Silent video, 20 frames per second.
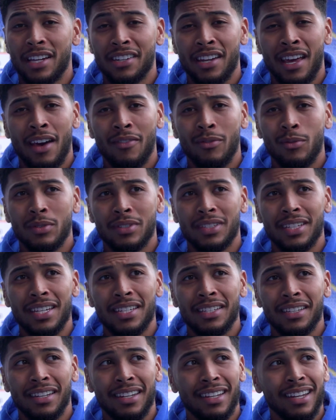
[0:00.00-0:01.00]
like they have all
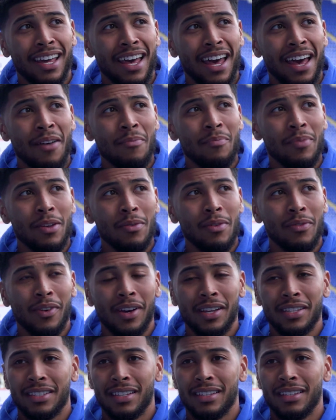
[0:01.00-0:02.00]
season and be with
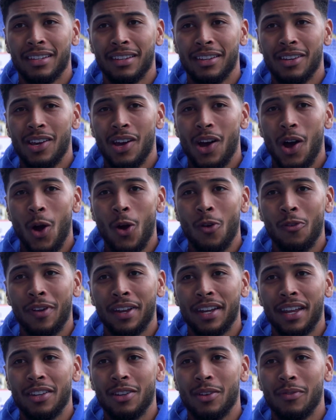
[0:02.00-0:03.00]
us, and hopefully
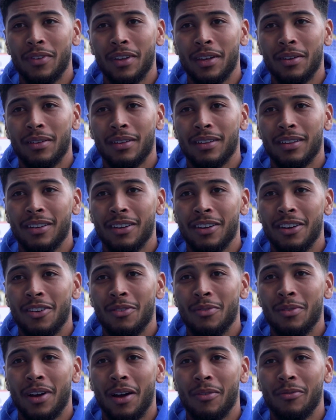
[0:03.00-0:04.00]
at the end of it,
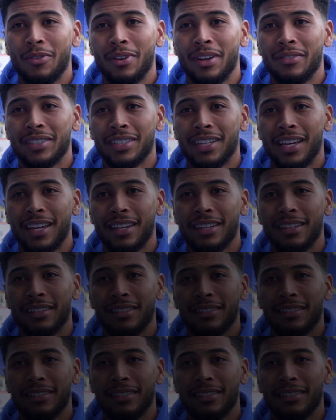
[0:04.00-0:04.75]
we'll come through the other side.